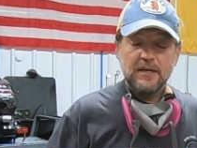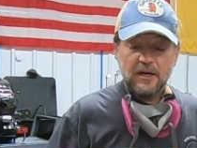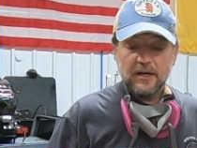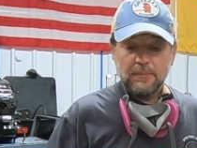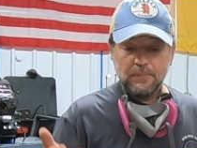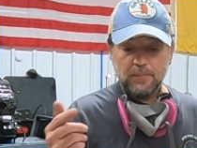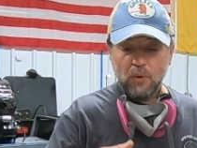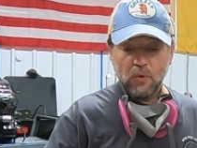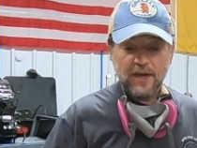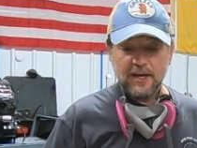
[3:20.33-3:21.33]
uh,
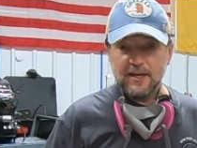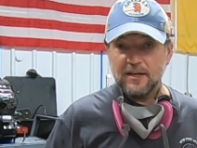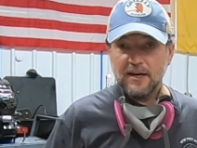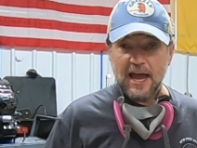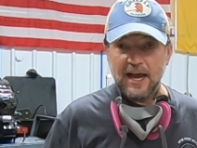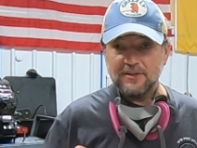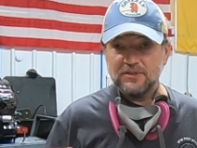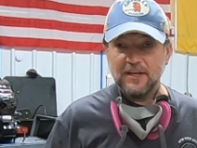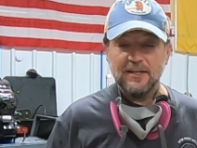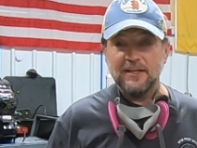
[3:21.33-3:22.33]
pour that in
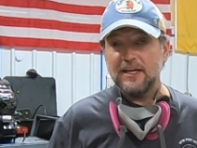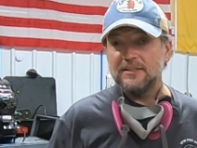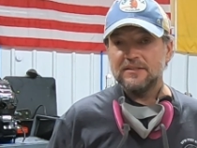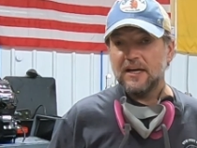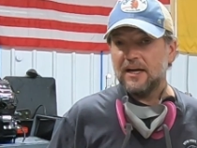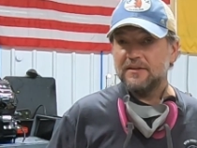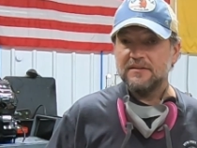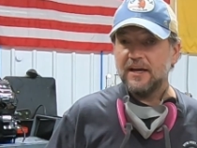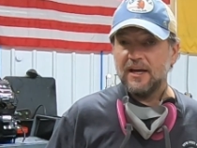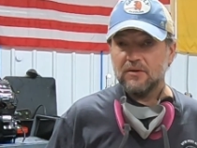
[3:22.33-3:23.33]
agitate it inside the
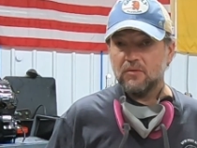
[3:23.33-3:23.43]
tank